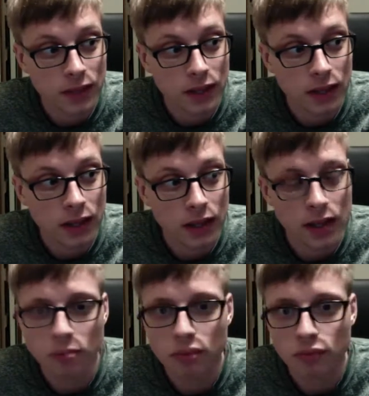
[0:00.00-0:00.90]
And I
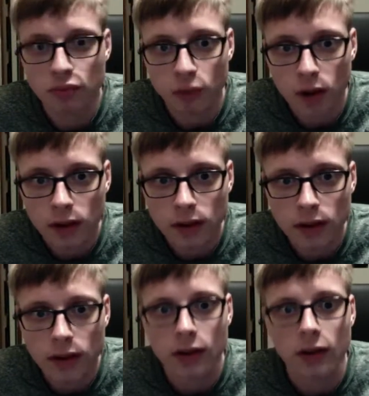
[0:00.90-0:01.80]
can run
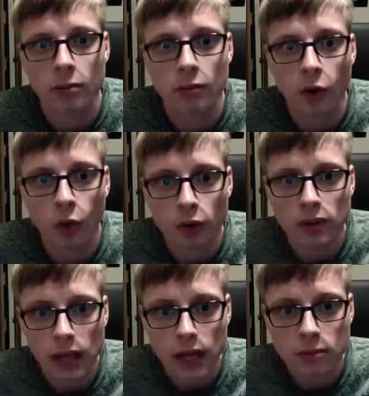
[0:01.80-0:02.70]
old
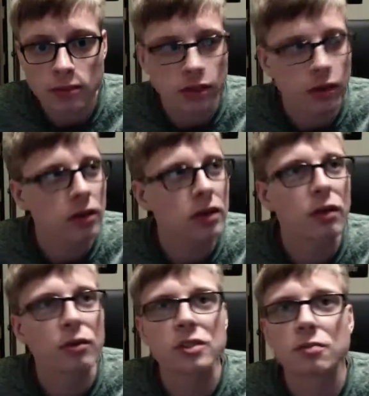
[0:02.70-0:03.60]
games, all the
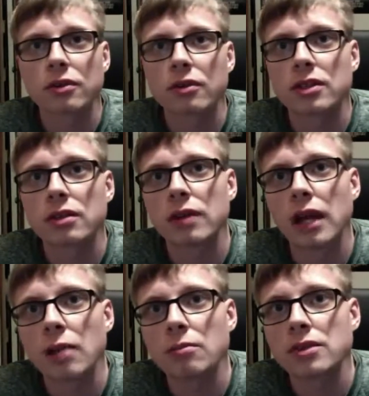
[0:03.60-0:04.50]
old Splinter Cell
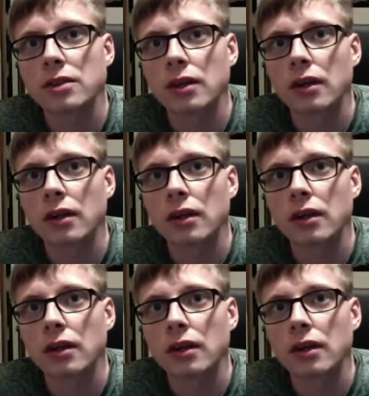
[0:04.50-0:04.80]
games.